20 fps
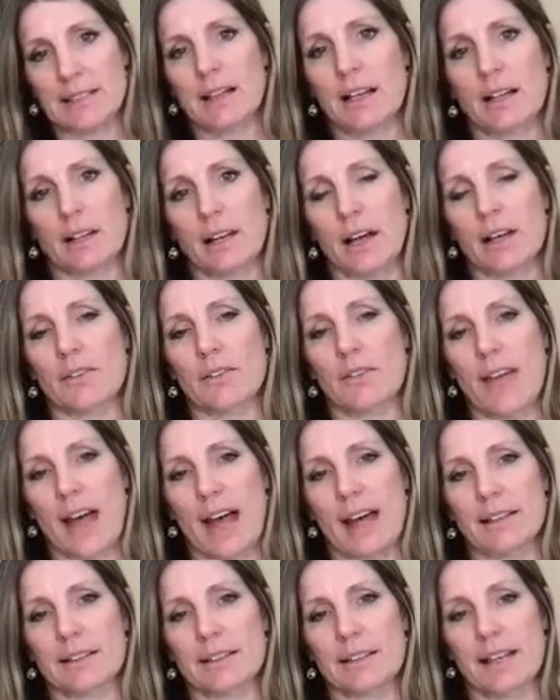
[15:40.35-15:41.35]
a lot of
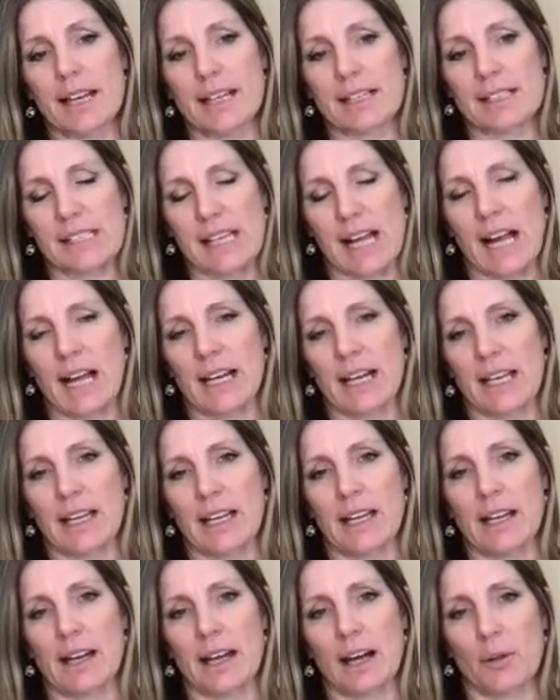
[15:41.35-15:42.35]
that
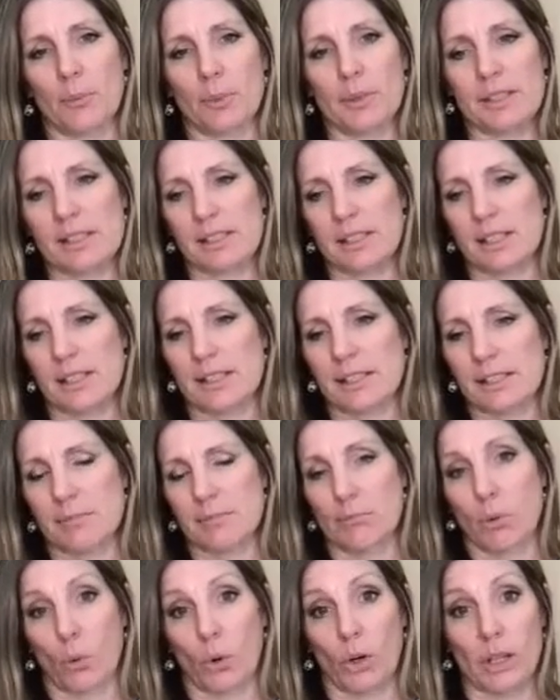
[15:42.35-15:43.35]
anxiety, helplessness,
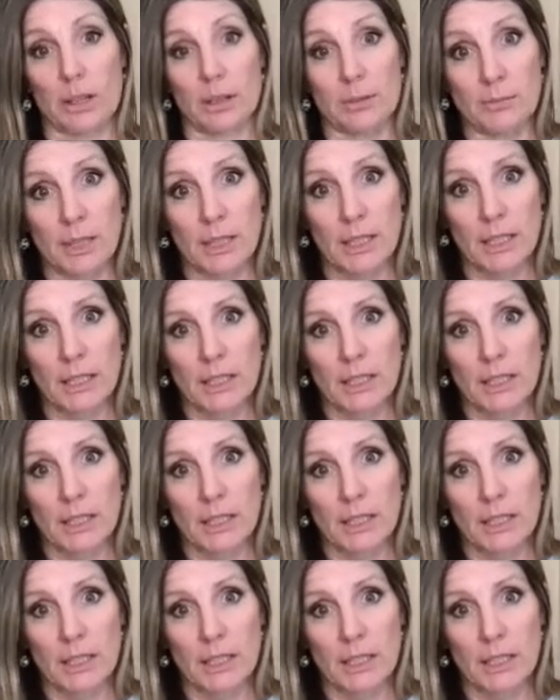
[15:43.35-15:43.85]
boredom,